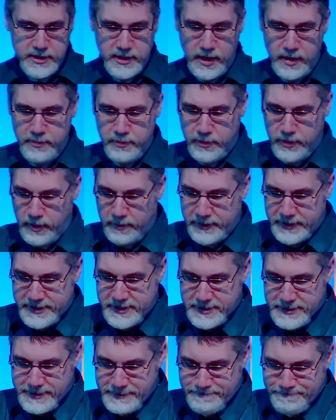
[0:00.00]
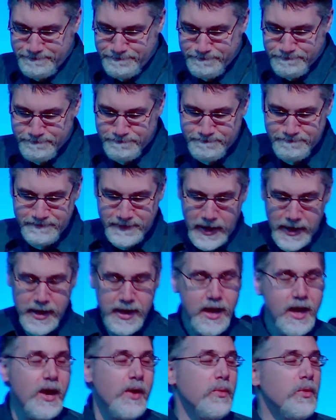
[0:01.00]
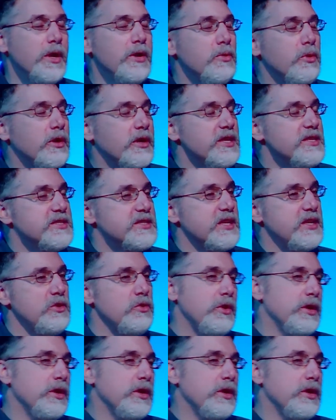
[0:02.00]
I promise. We will continue in our